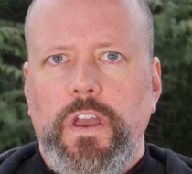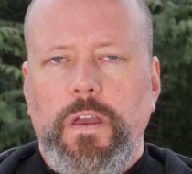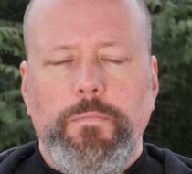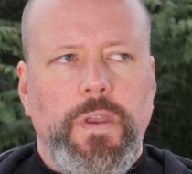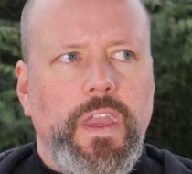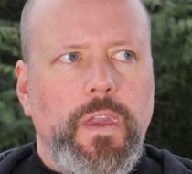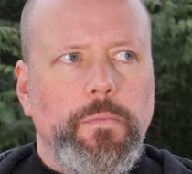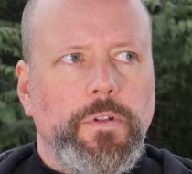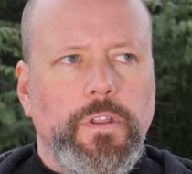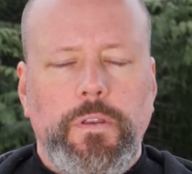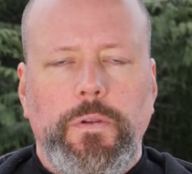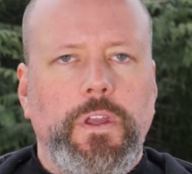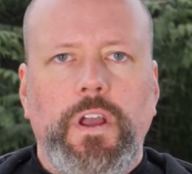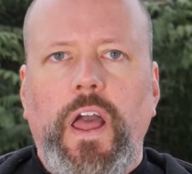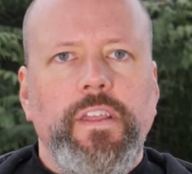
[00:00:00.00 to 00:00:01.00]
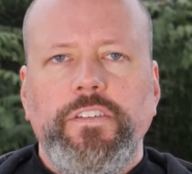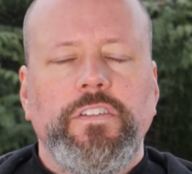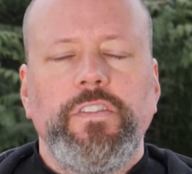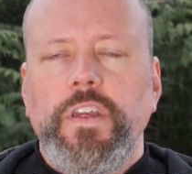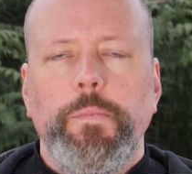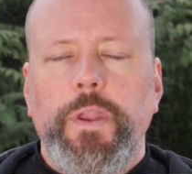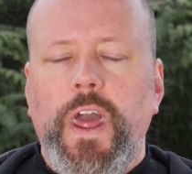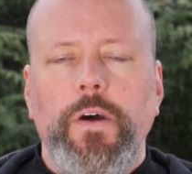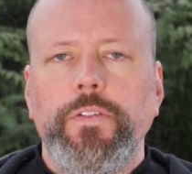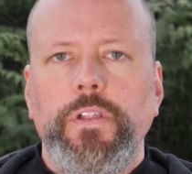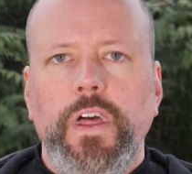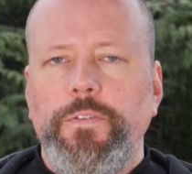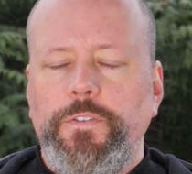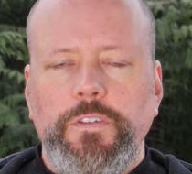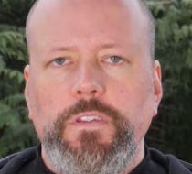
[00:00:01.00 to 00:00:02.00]
And being able, I just think about how the
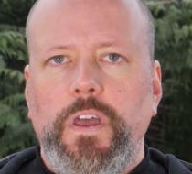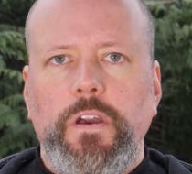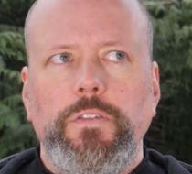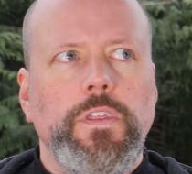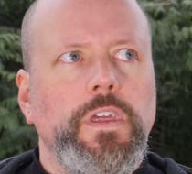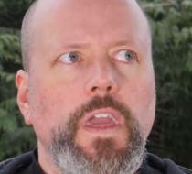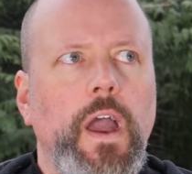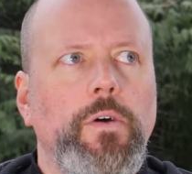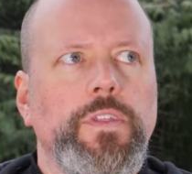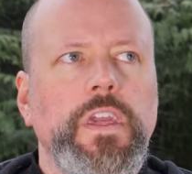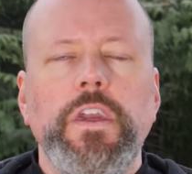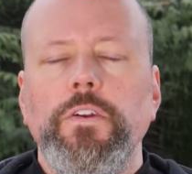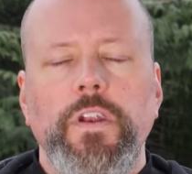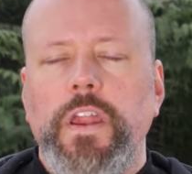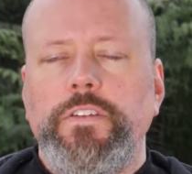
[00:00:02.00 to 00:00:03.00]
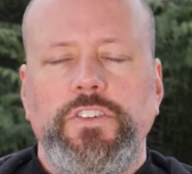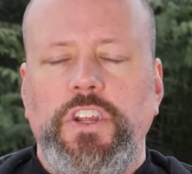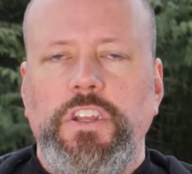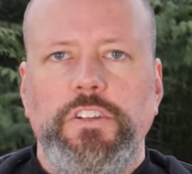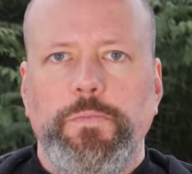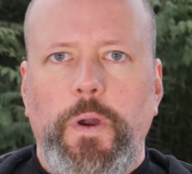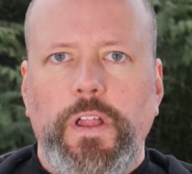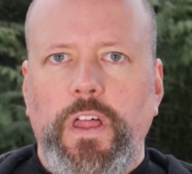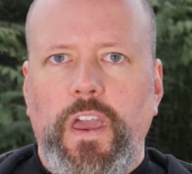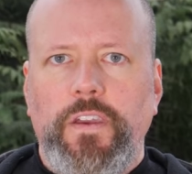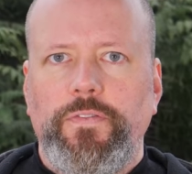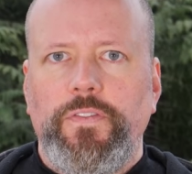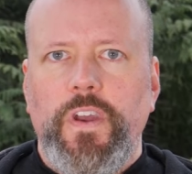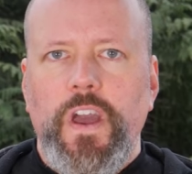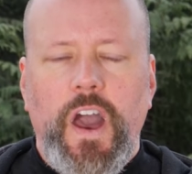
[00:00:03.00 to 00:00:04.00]
life, how the how the internet has changed my
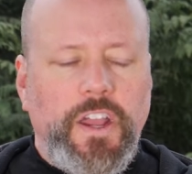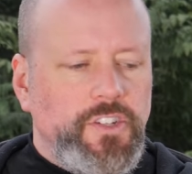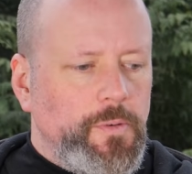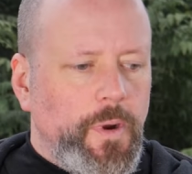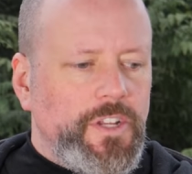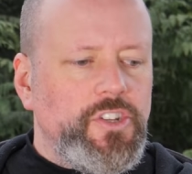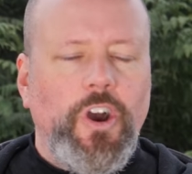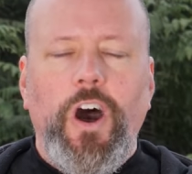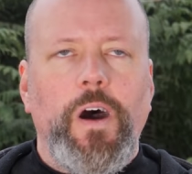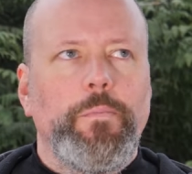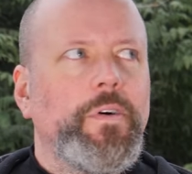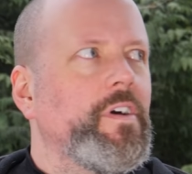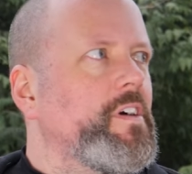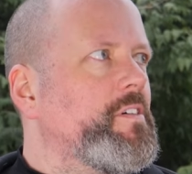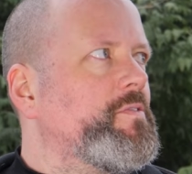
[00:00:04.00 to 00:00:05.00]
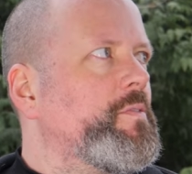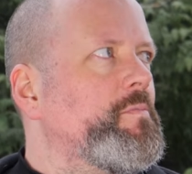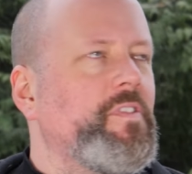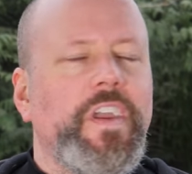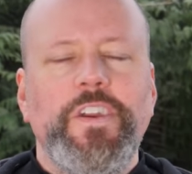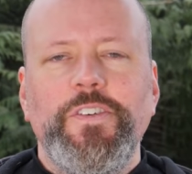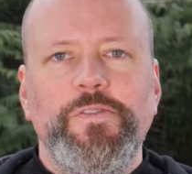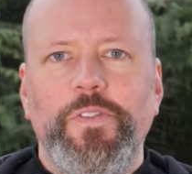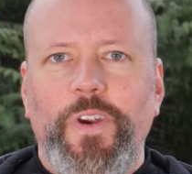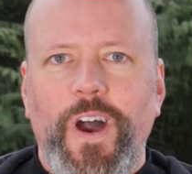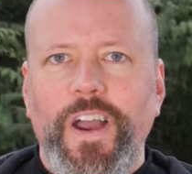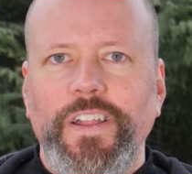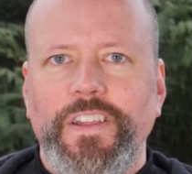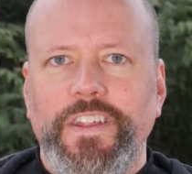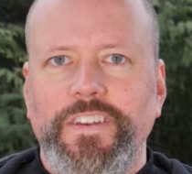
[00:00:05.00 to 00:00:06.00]
life. I do my job from Vancouver
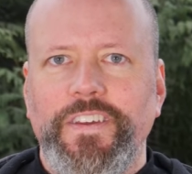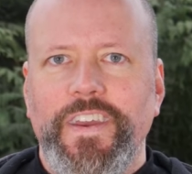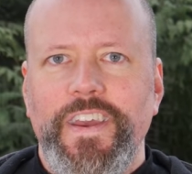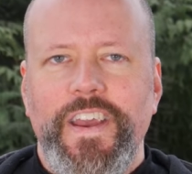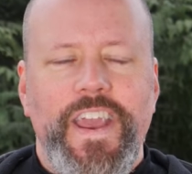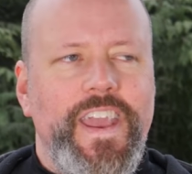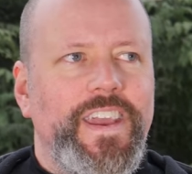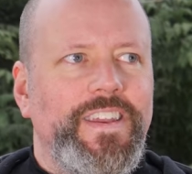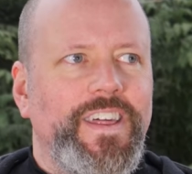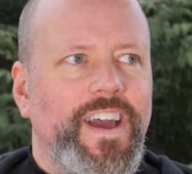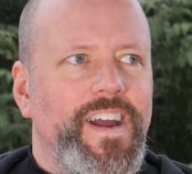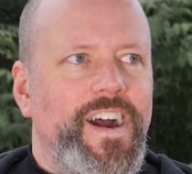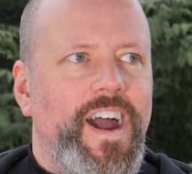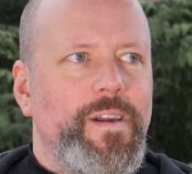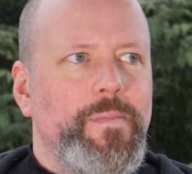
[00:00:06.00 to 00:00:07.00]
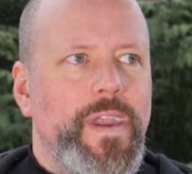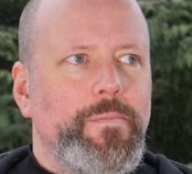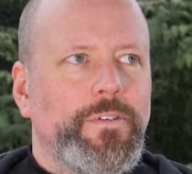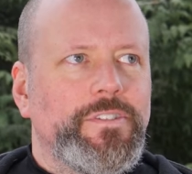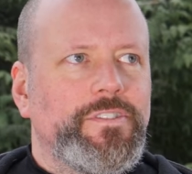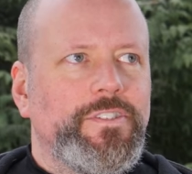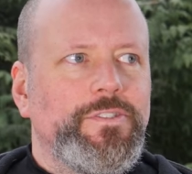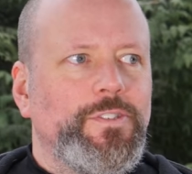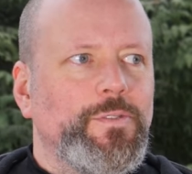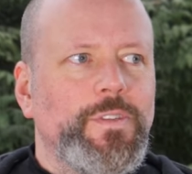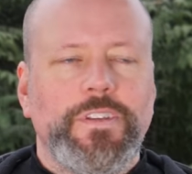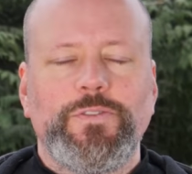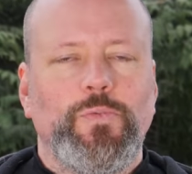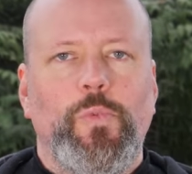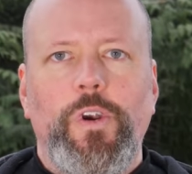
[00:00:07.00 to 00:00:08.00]
Island, and I'm able to do
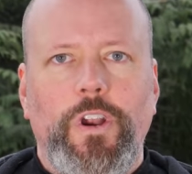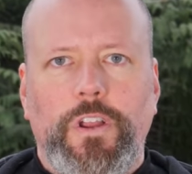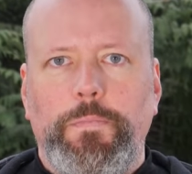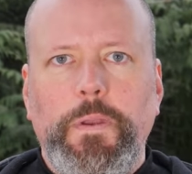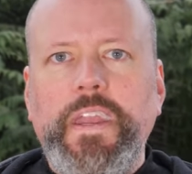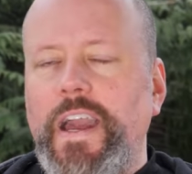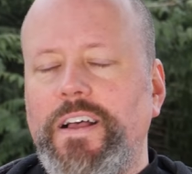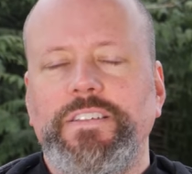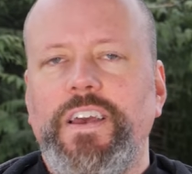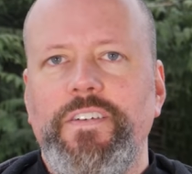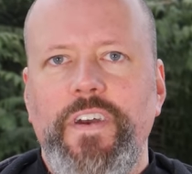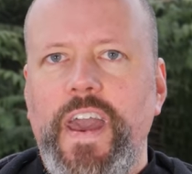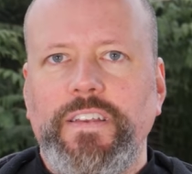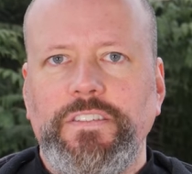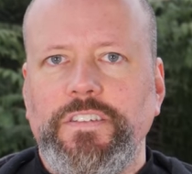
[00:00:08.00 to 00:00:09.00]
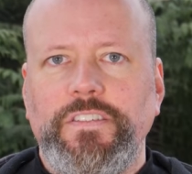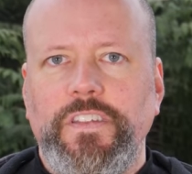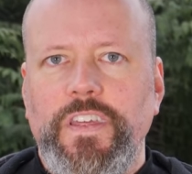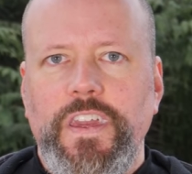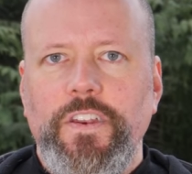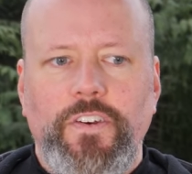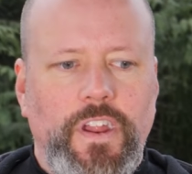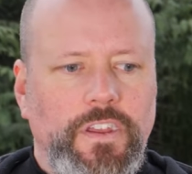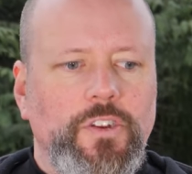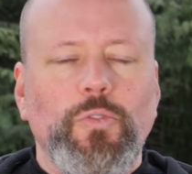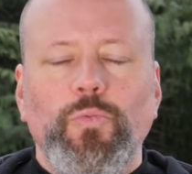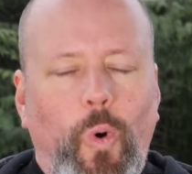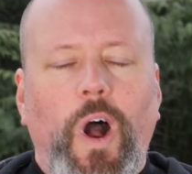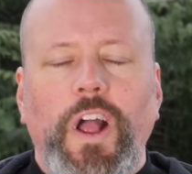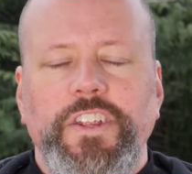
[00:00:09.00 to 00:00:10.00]
this work because I have access to the internet. You're
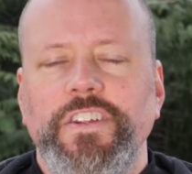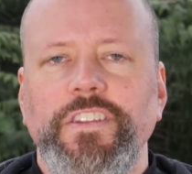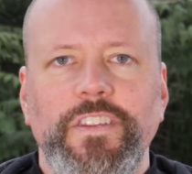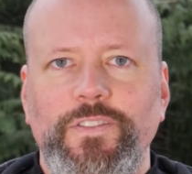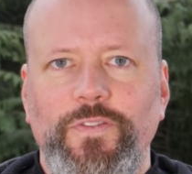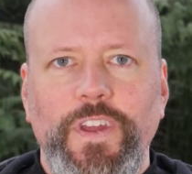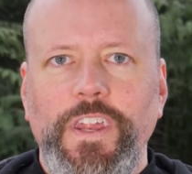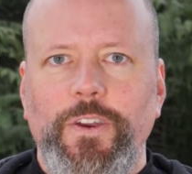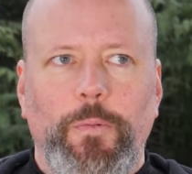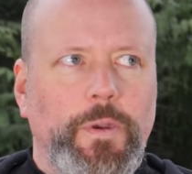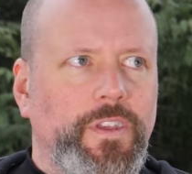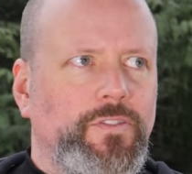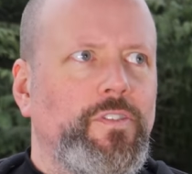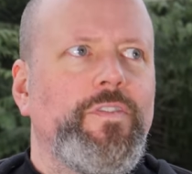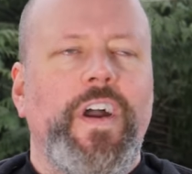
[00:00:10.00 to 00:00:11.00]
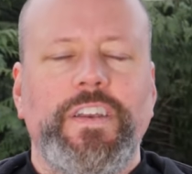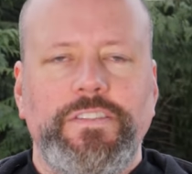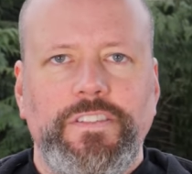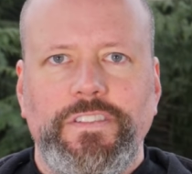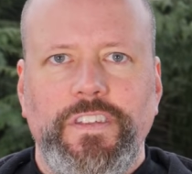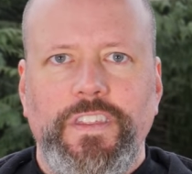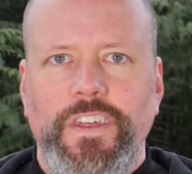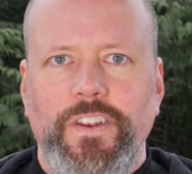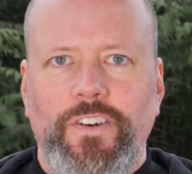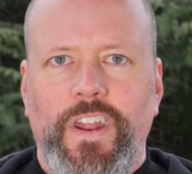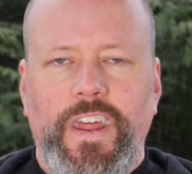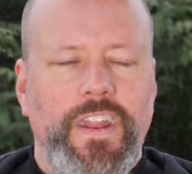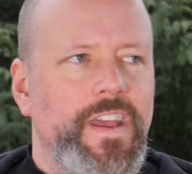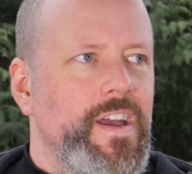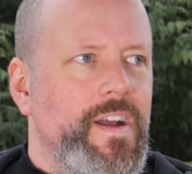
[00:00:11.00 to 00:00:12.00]
watching this video because you have access to the internet.